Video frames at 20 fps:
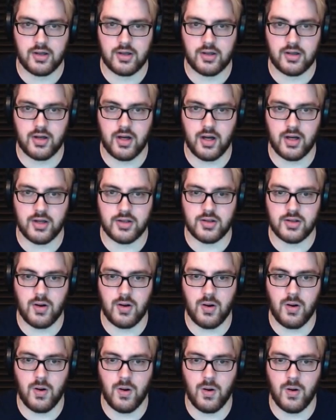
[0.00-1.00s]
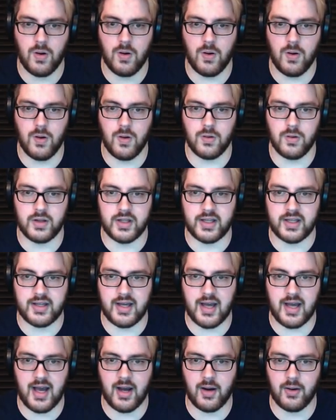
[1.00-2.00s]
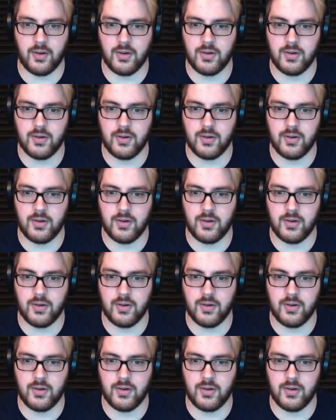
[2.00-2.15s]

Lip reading: Because, holy cow.